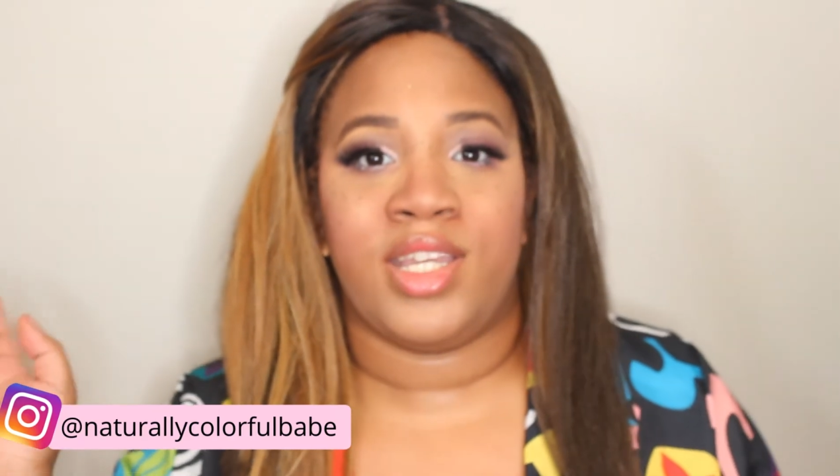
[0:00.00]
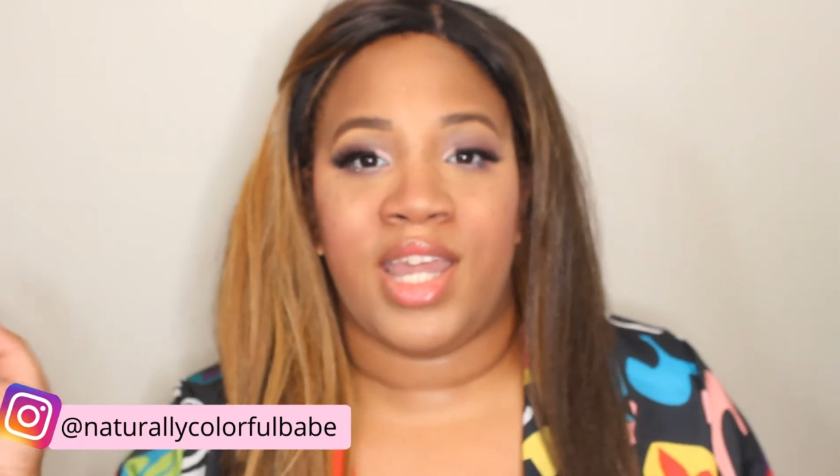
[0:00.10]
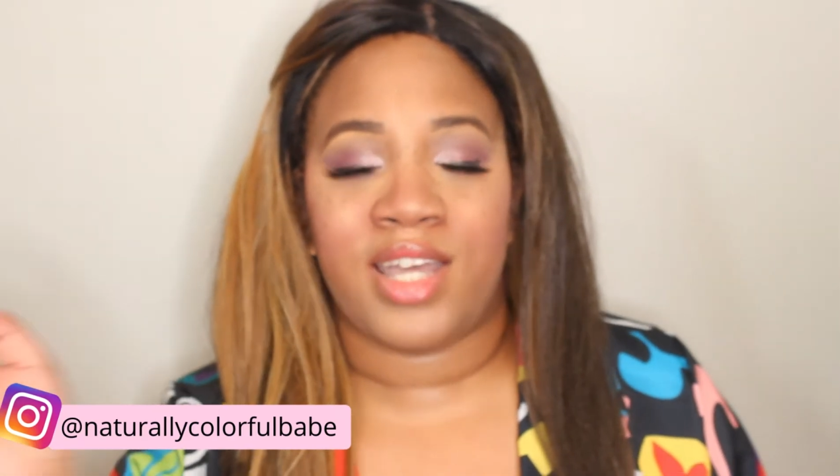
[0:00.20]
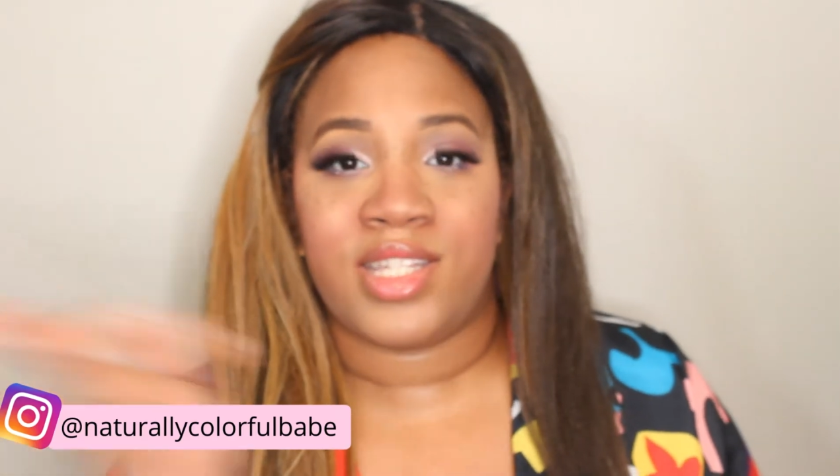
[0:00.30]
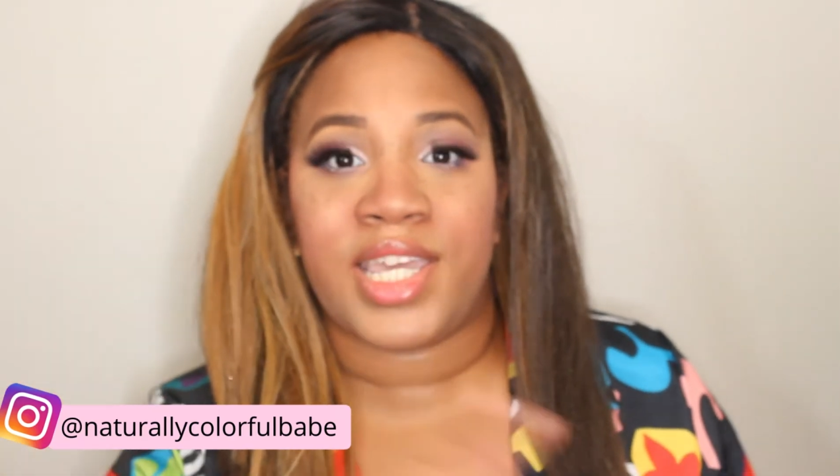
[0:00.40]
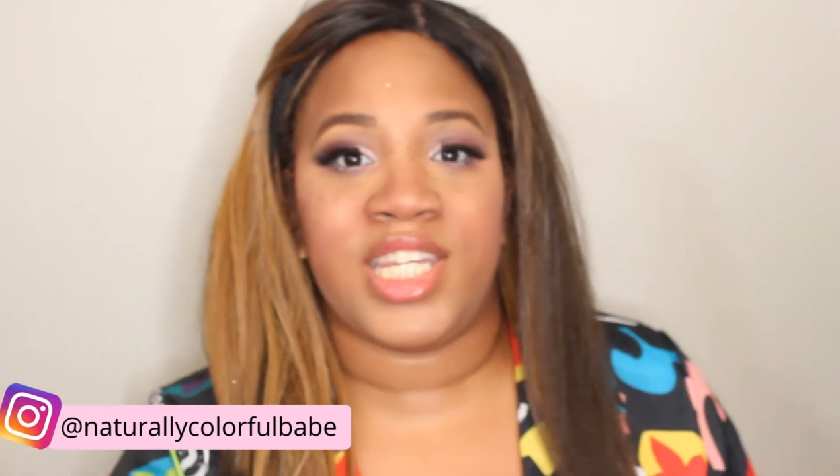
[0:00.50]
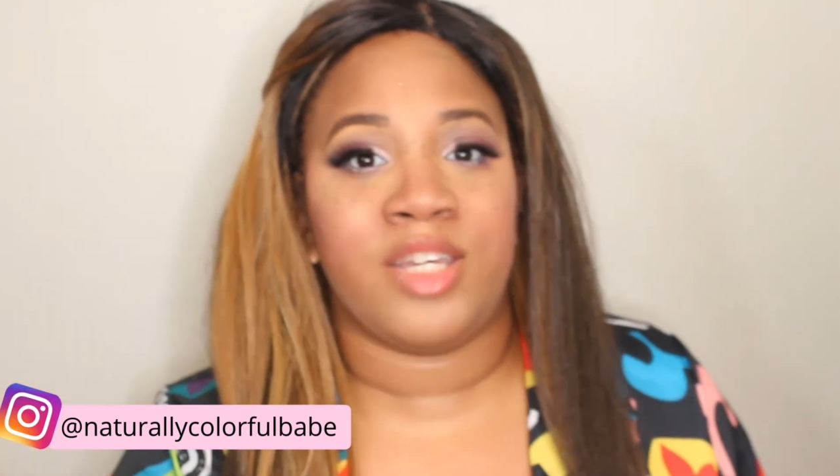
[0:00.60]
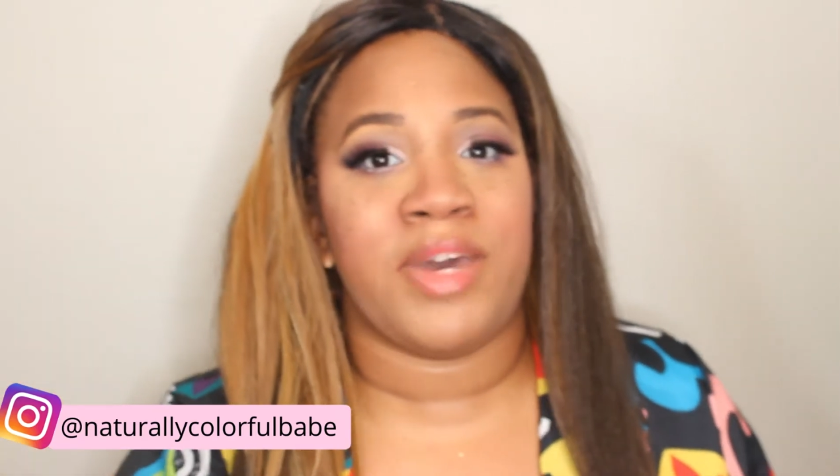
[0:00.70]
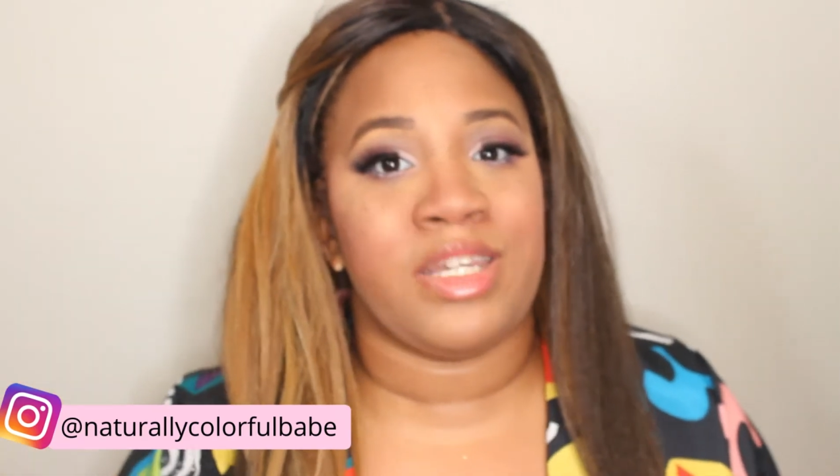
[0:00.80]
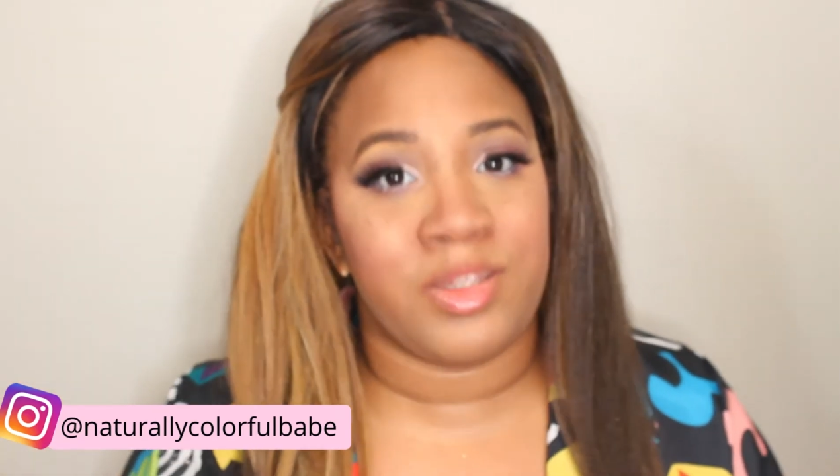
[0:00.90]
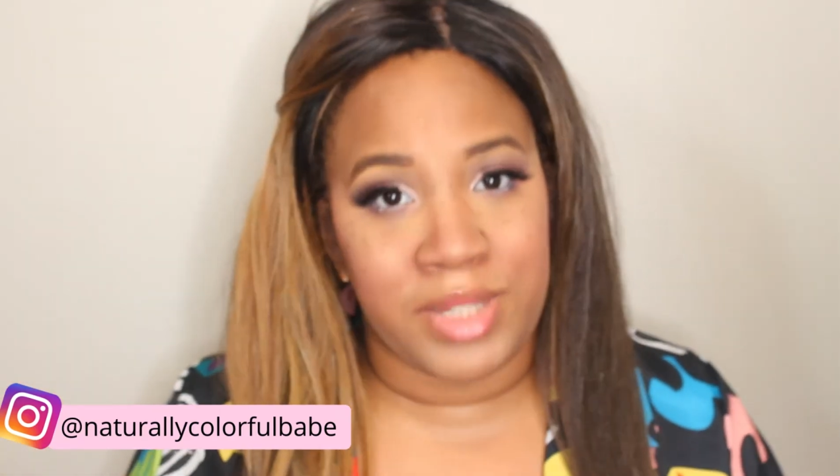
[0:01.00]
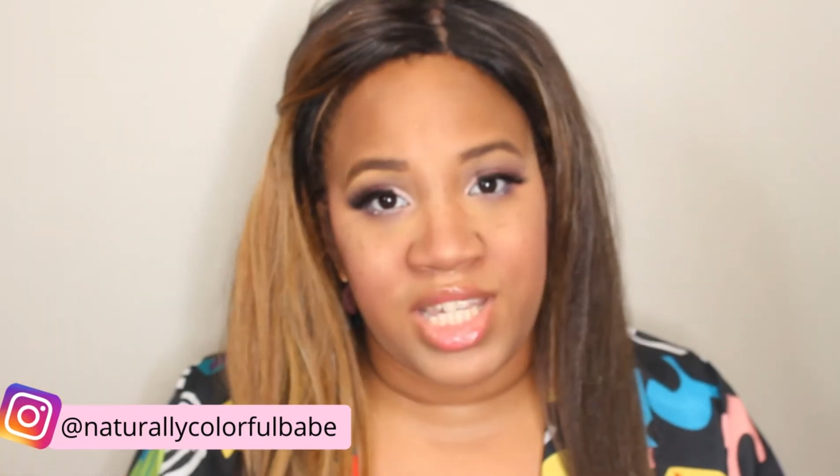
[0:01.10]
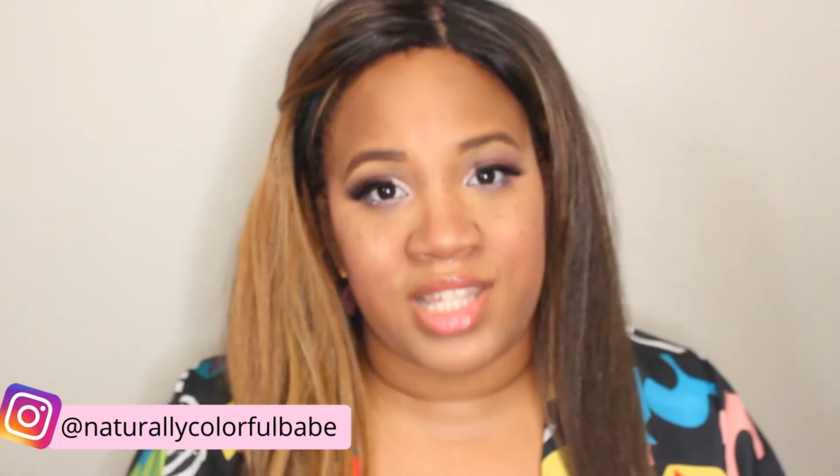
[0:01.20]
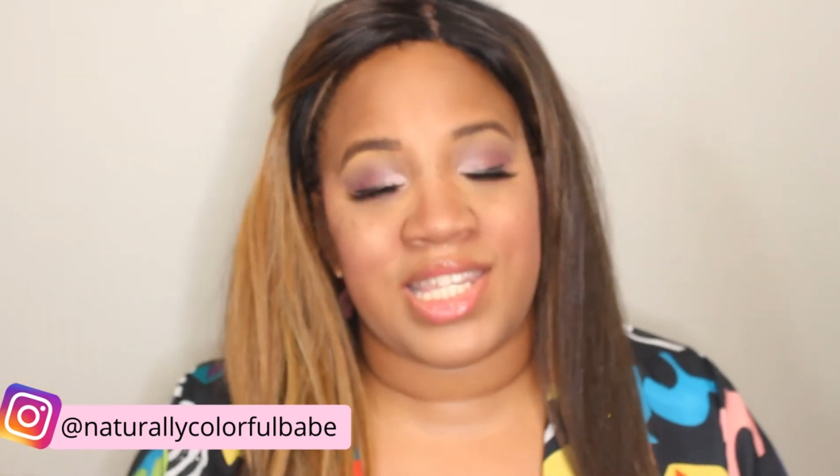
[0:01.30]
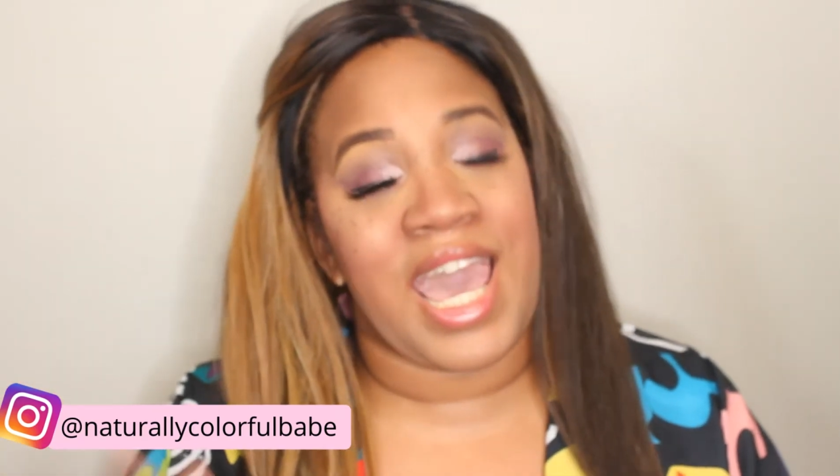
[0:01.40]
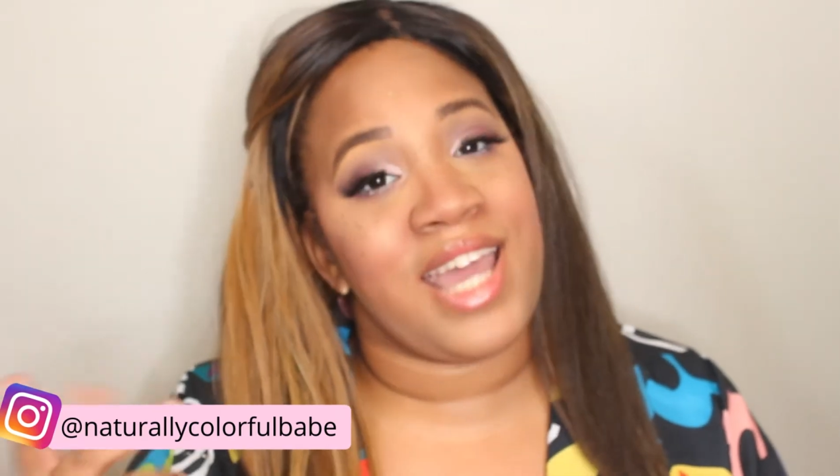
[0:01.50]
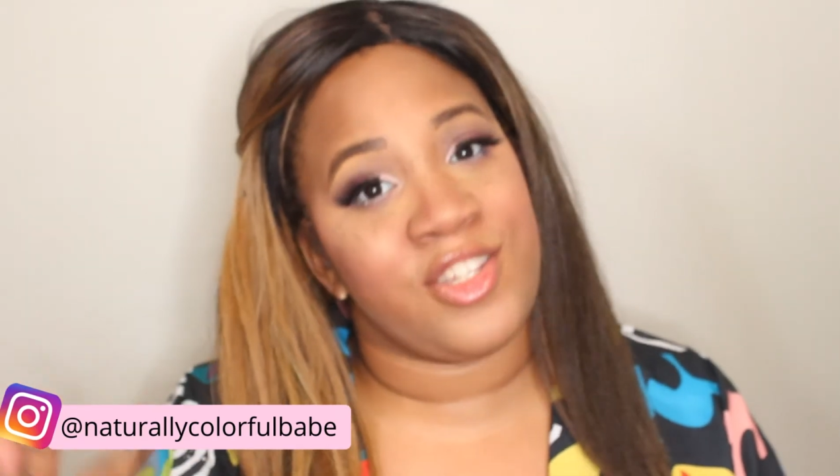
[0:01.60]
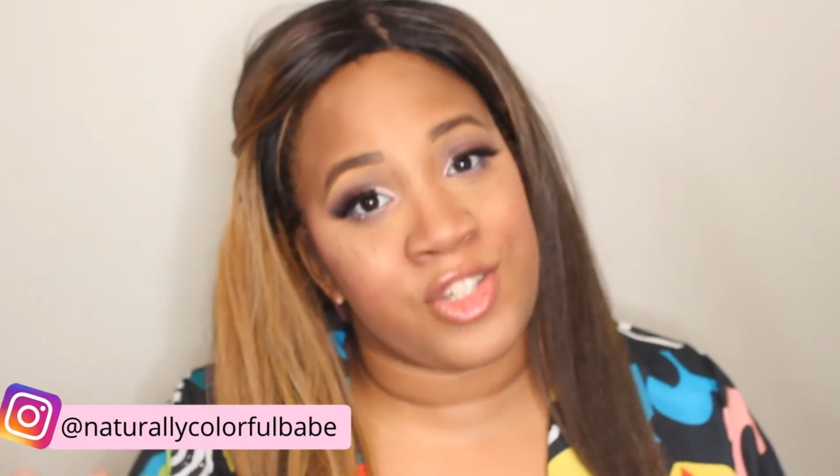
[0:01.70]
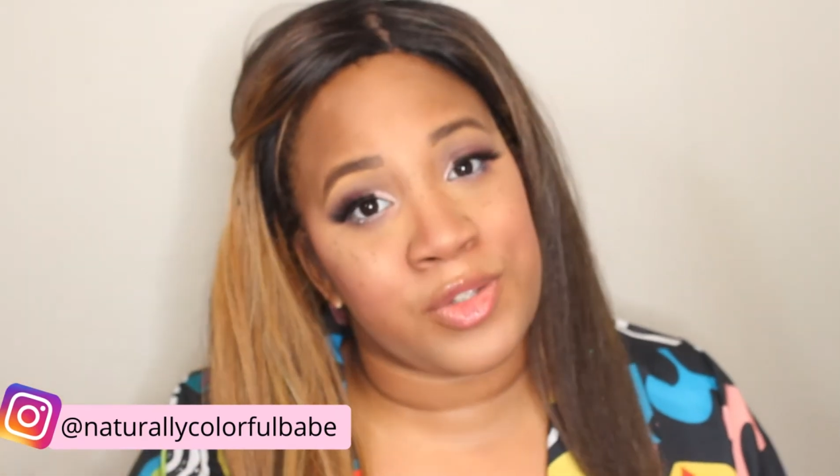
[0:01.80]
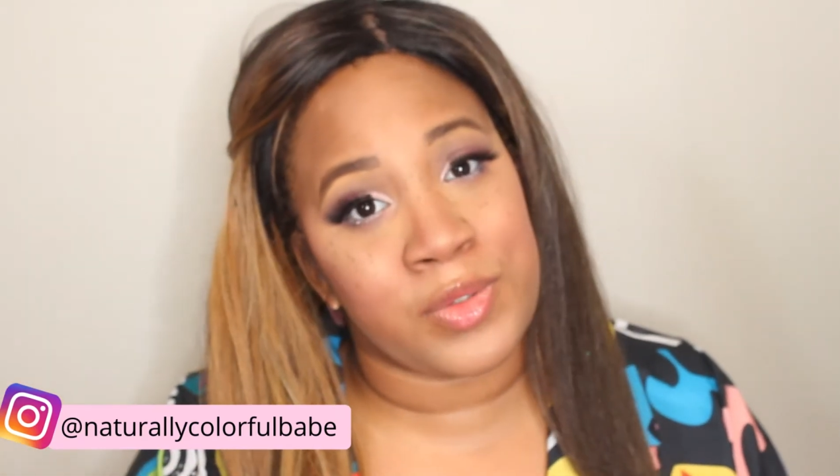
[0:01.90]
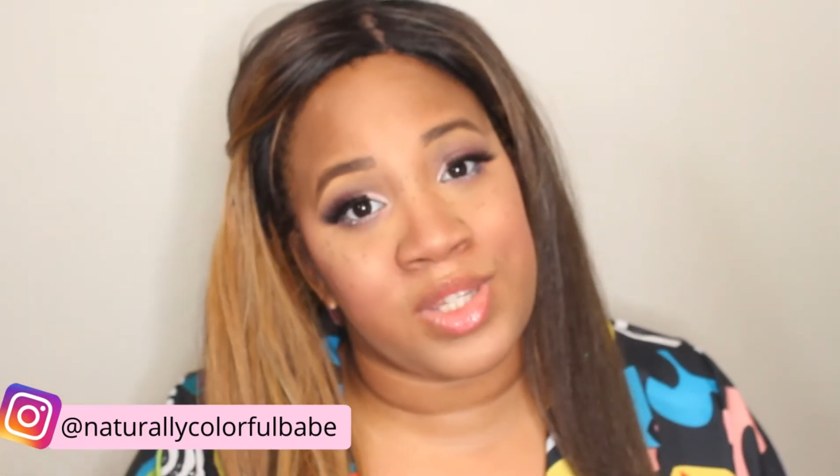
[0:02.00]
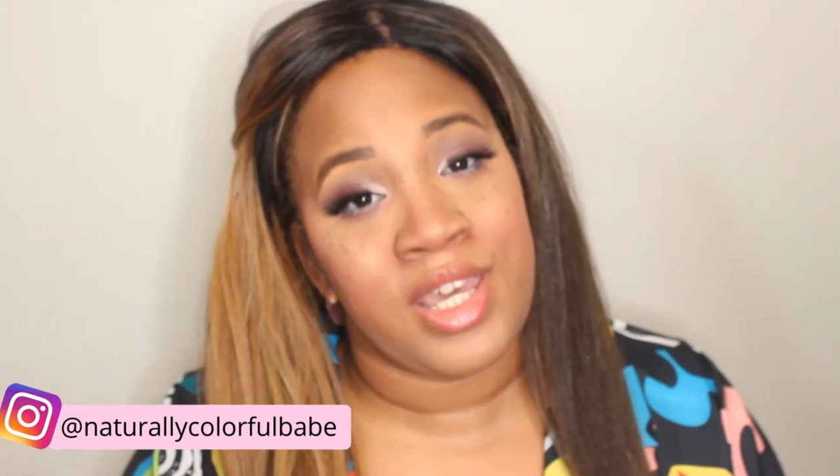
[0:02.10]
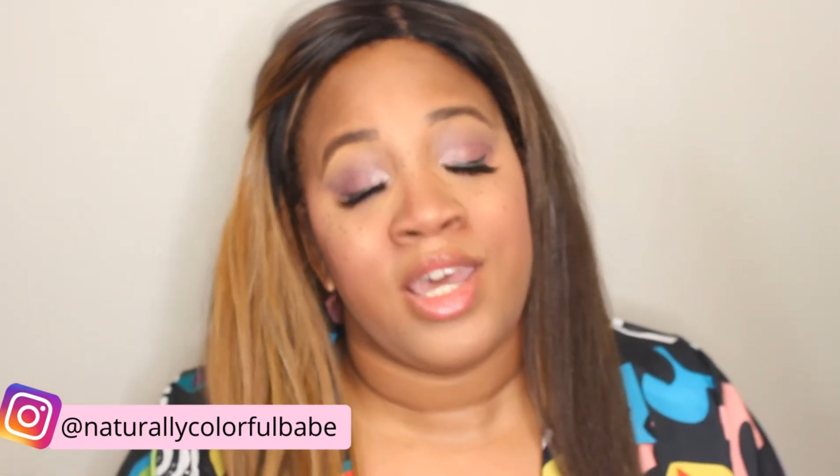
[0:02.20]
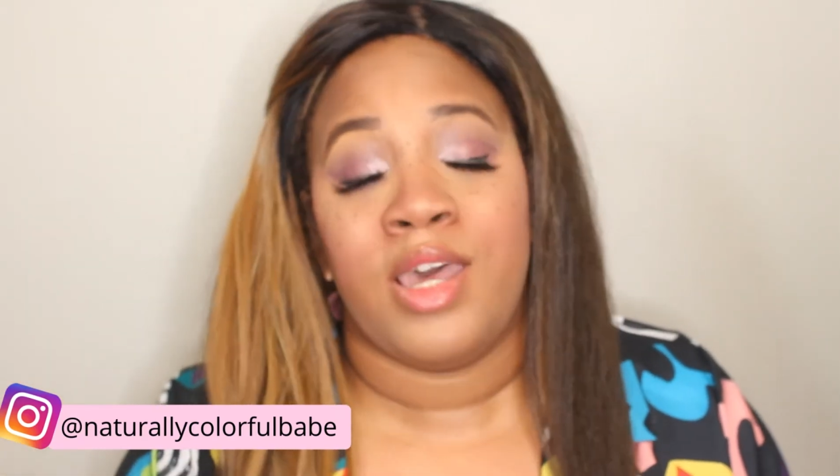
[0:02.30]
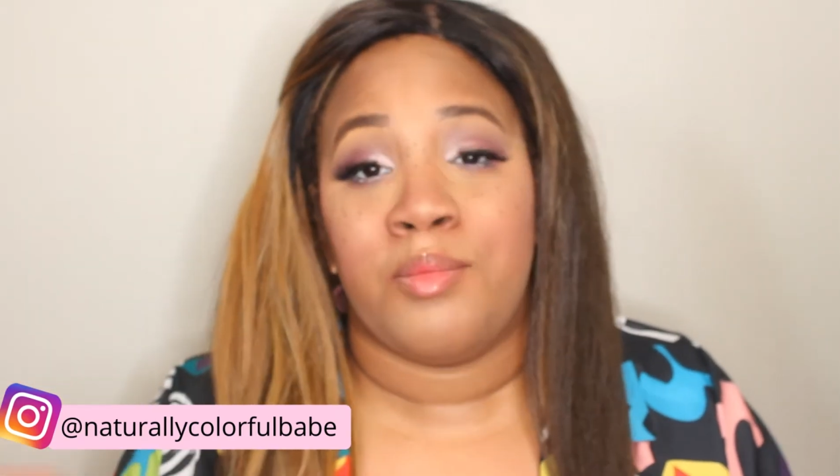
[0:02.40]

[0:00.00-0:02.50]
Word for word: not taking anybody's BS attitude.